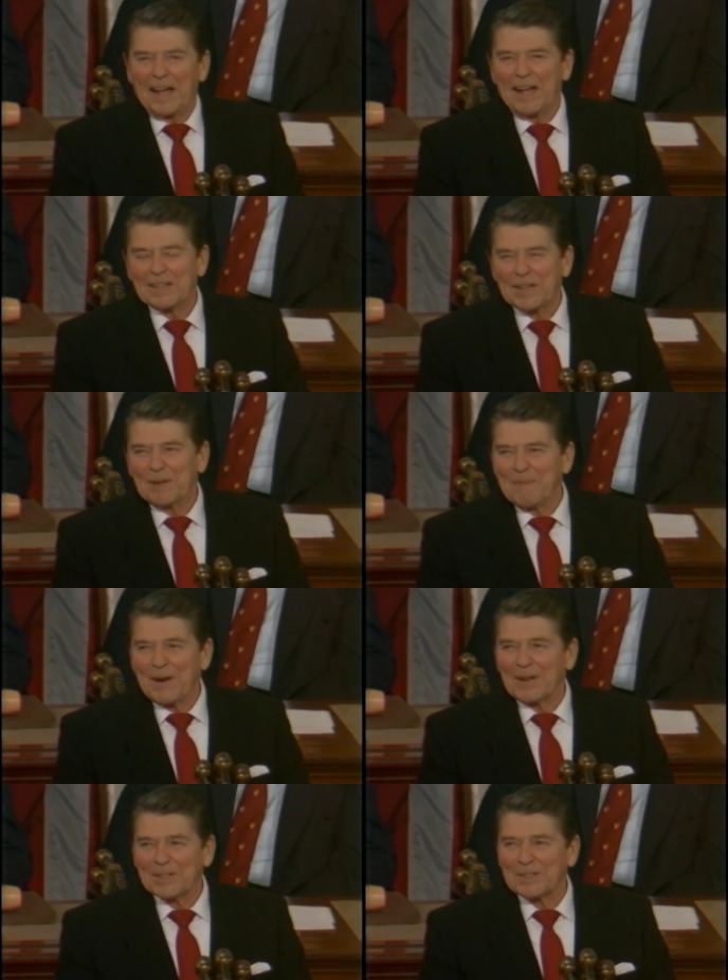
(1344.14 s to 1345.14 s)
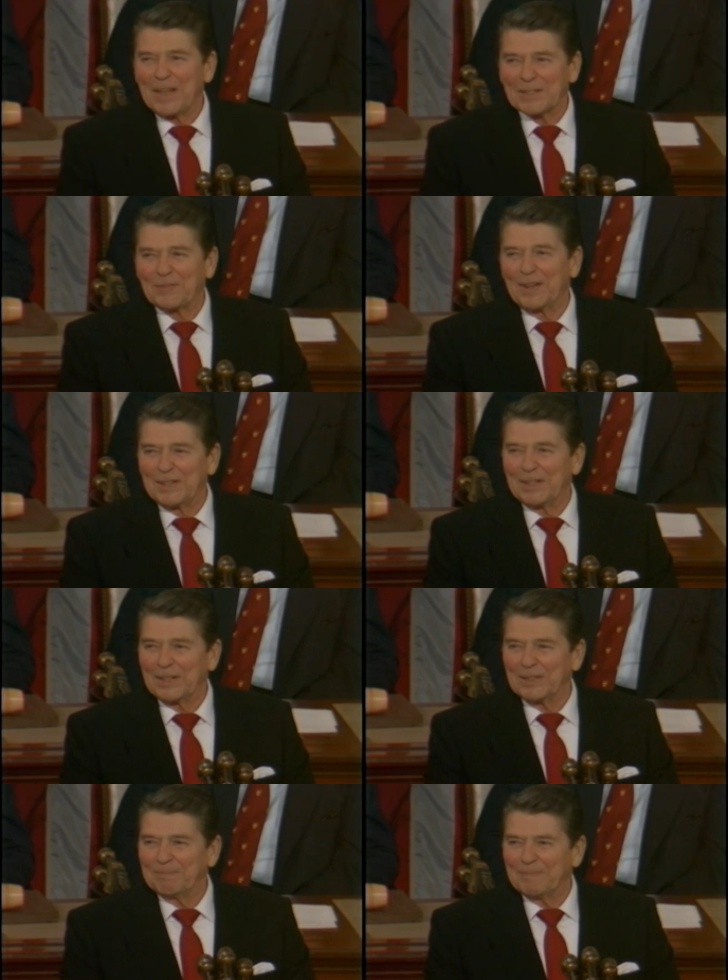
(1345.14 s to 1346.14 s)
I said, America's next
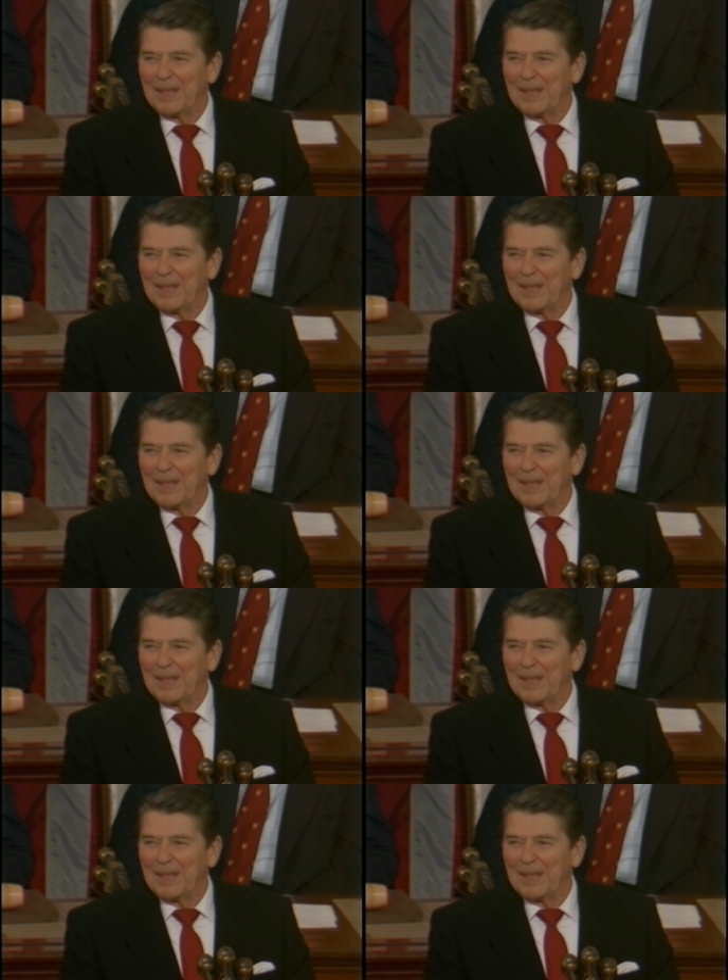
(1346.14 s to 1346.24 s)
frontier.